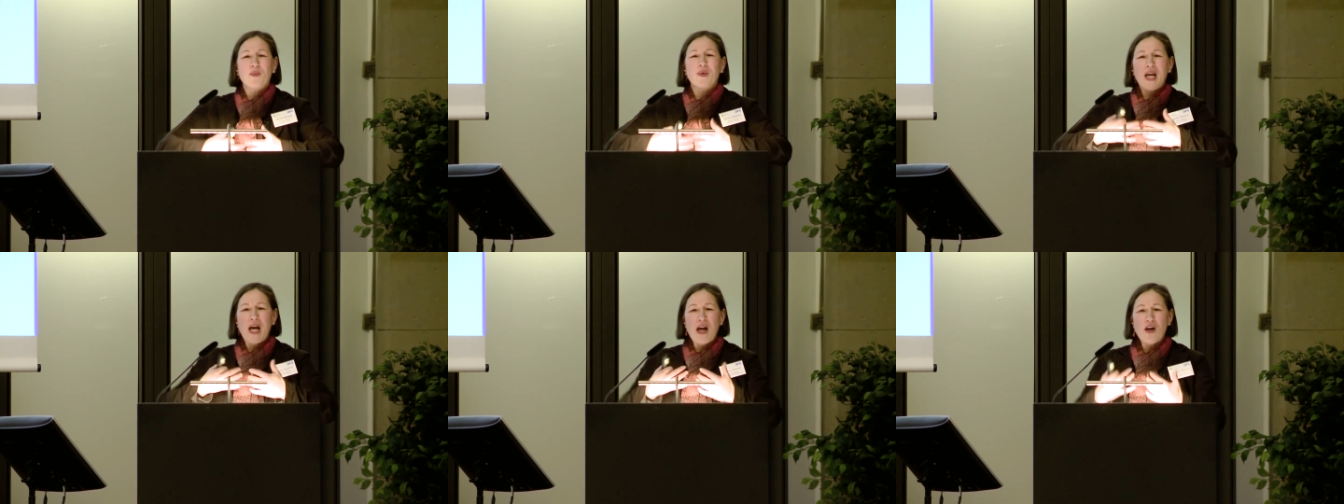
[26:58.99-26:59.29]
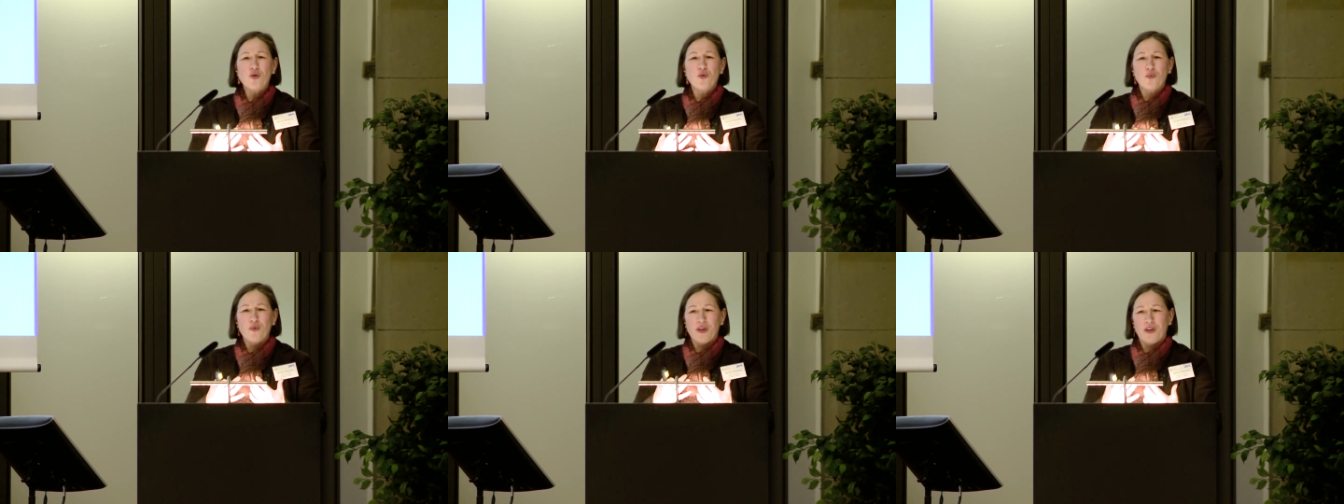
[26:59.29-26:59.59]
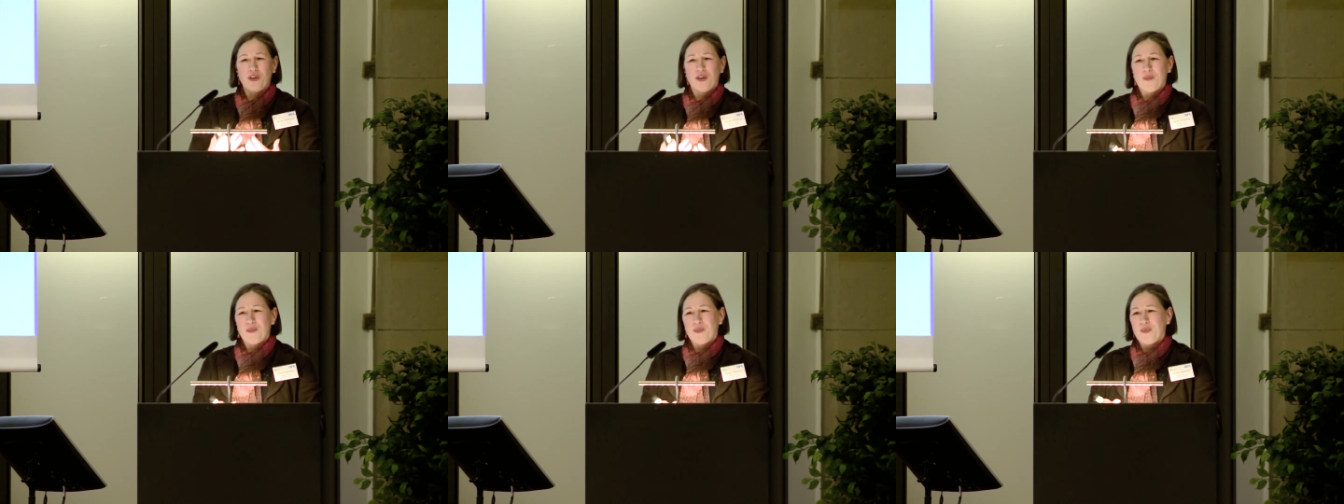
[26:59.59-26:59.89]
an
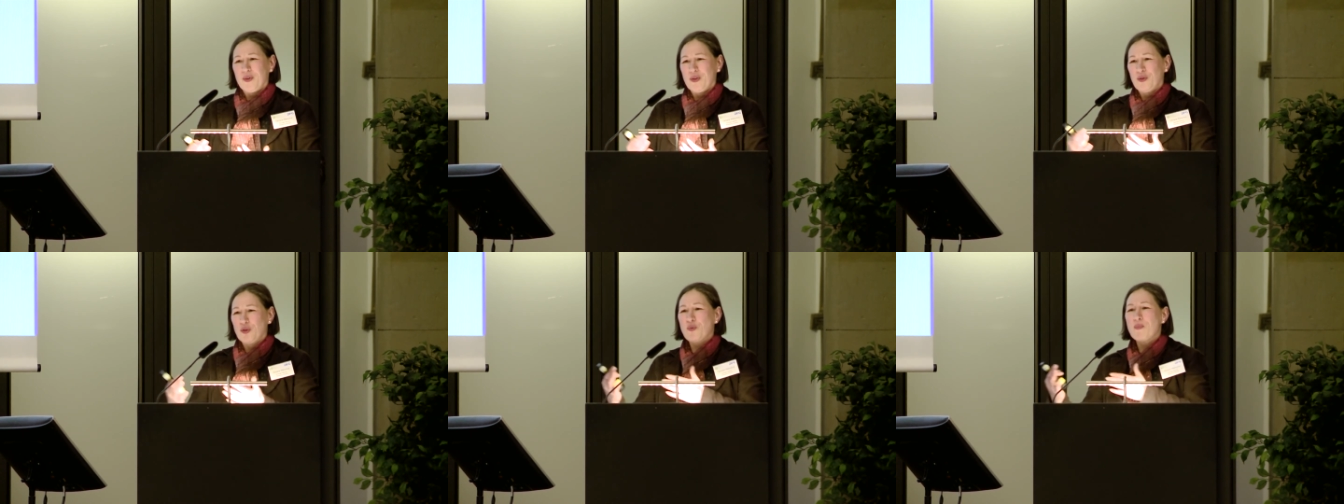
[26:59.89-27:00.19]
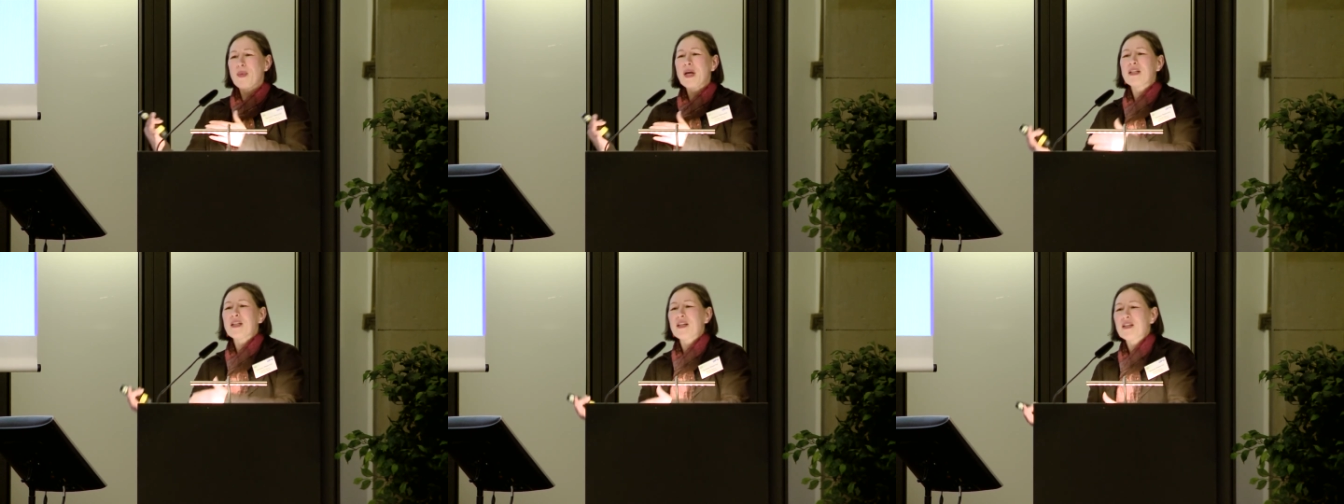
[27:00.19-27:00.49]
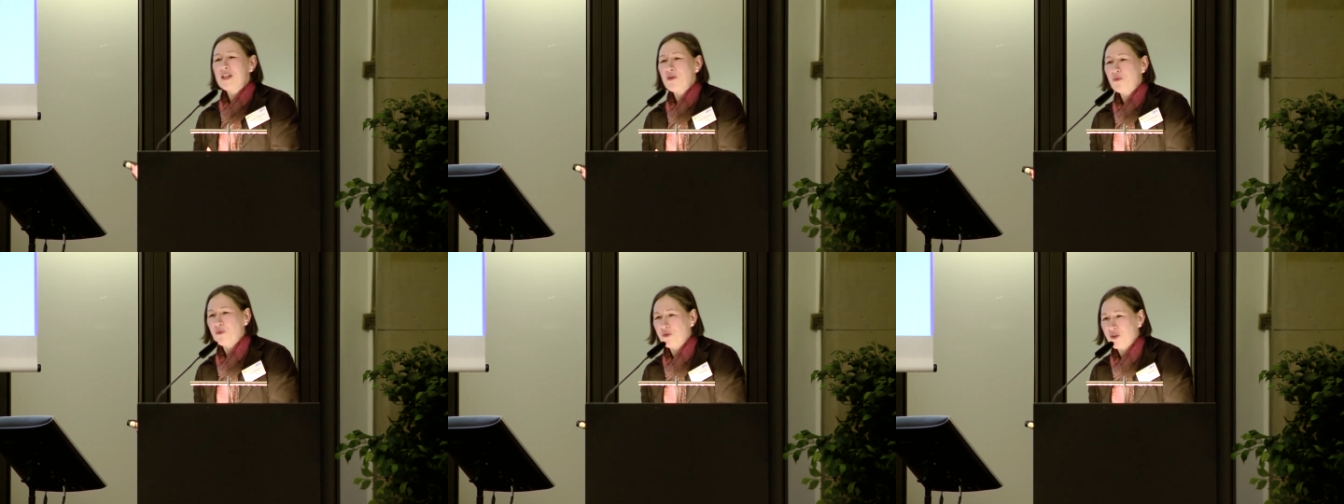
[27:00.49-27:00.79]
algorithm to make that
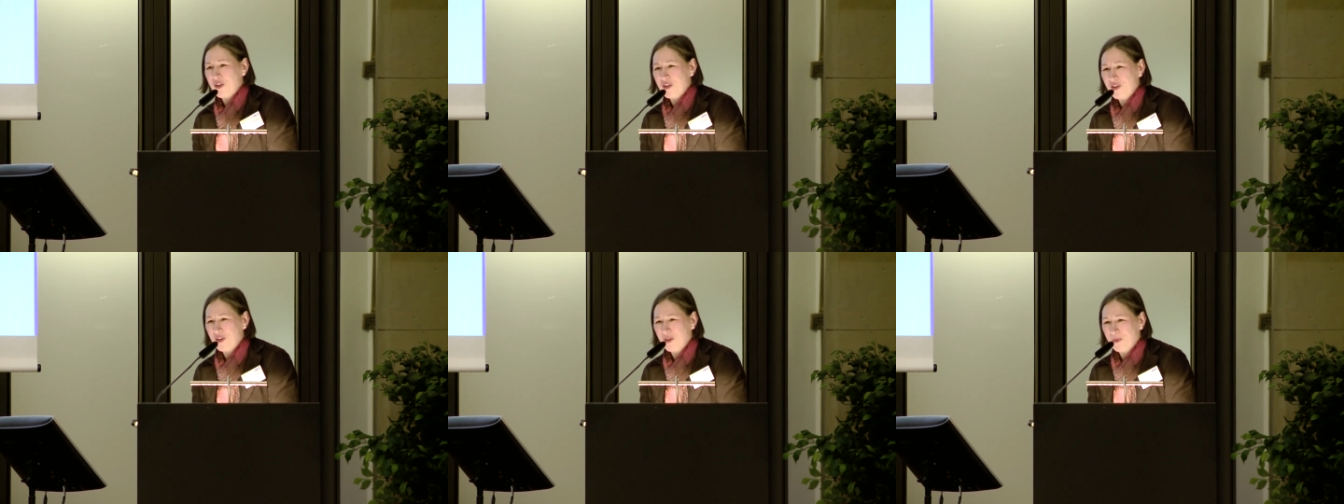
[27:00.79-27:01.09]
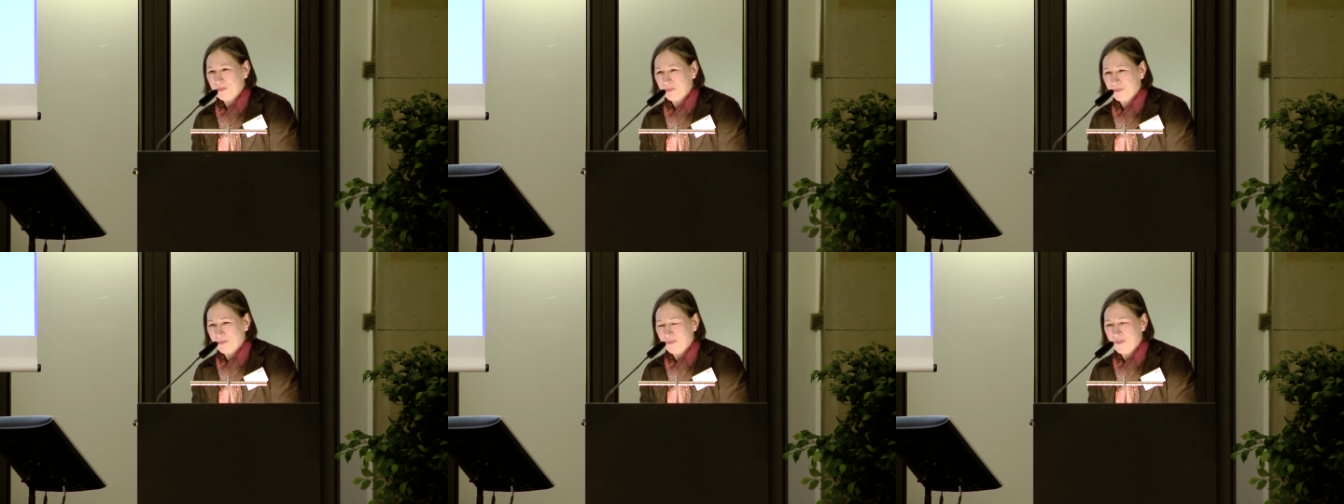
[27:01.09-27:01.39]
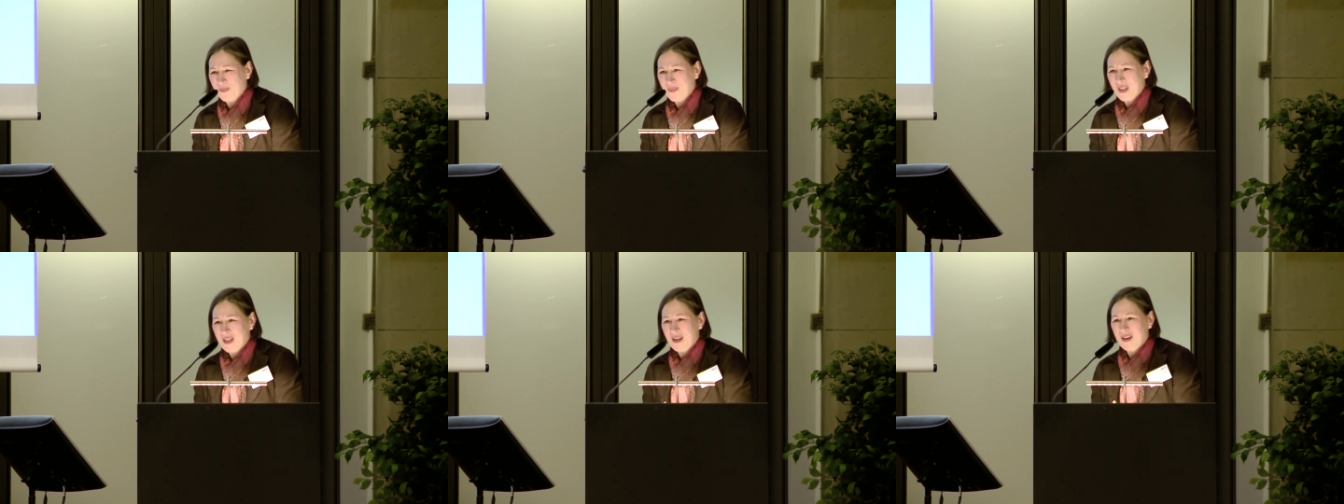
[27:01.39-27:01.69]
difference?
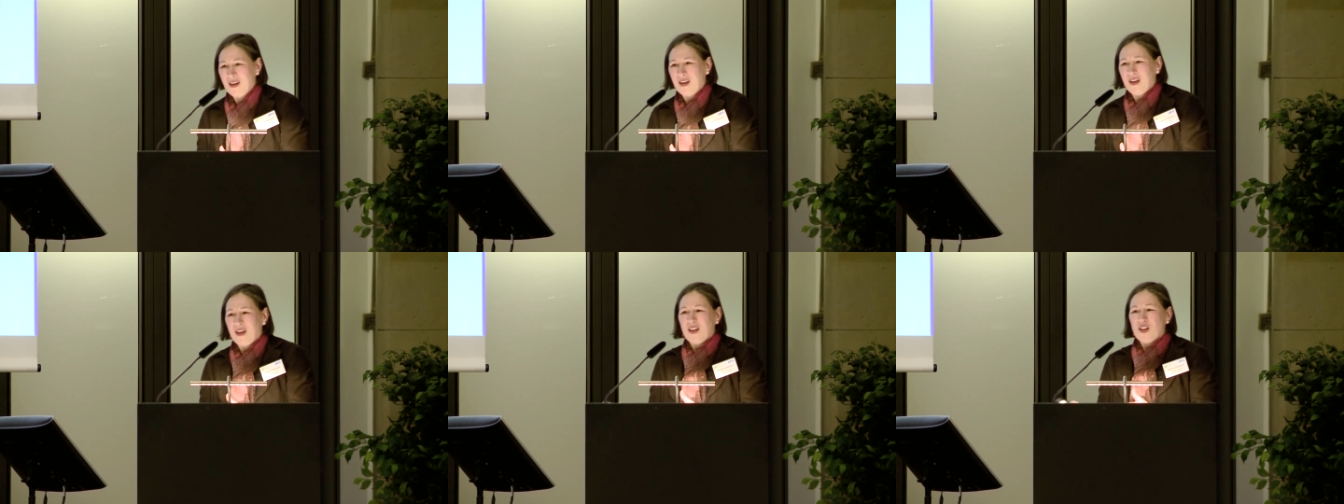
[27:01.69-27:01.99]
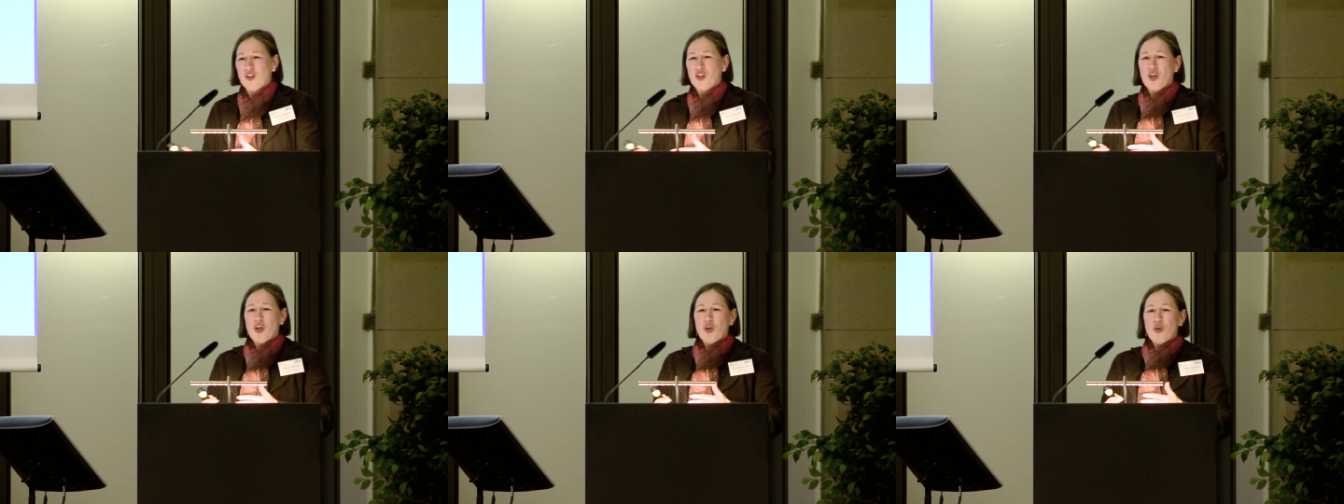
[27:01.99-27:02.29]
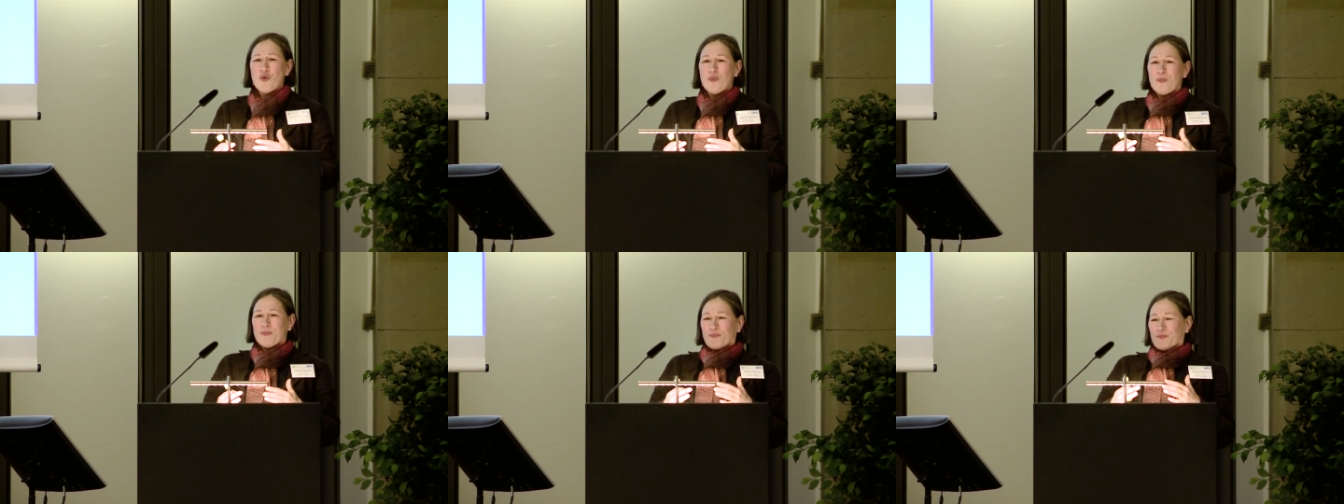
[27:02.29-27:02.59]

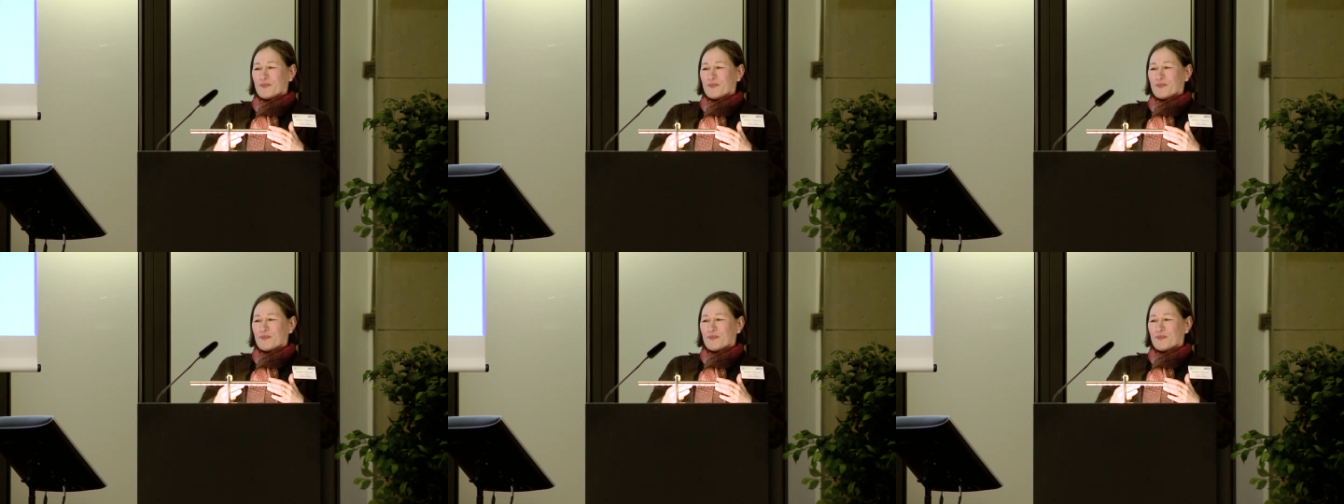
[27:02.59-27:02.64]
So,